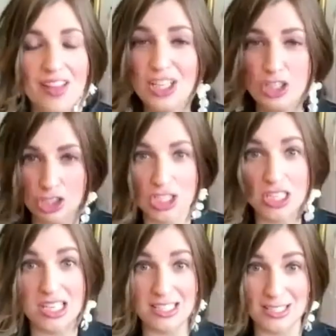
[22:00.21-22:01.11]
event, like
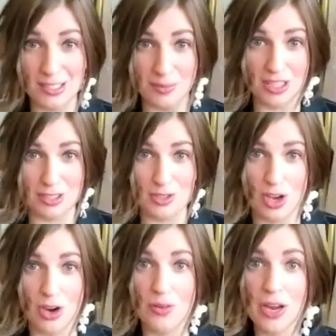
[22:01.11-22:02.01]
she needs to be the
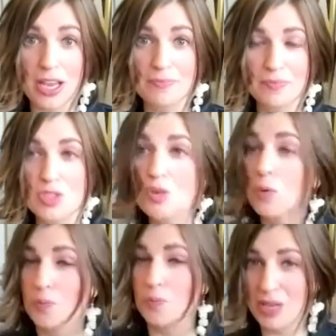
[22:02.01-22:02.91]
star, right?
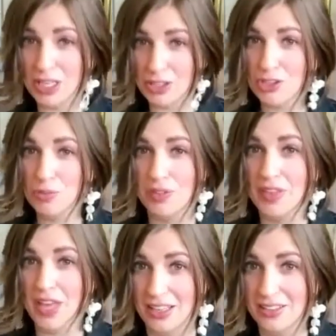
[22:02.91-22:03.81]
So make sure you
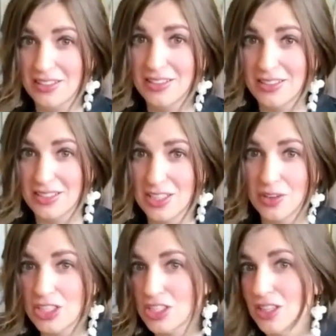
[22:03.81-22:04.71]
put that into
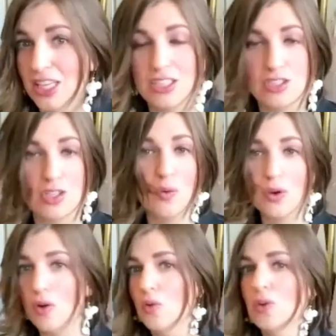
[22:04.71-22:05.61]
consideration. Like
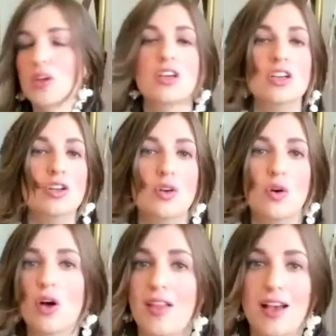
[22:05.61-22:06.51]
don't go,
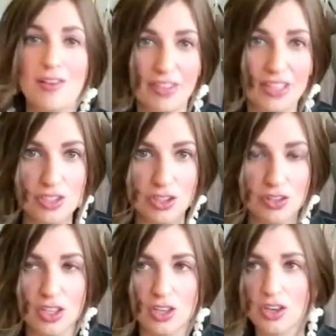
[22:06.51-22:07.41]
a lot
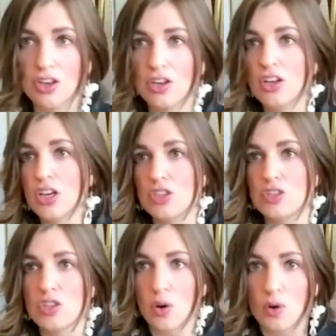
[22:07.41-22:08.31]
fancier than her.
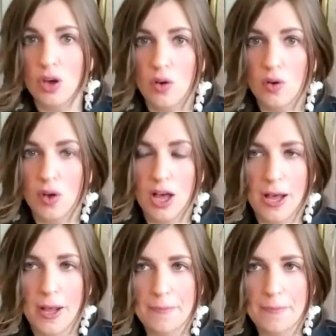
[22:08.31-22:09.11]
Don't go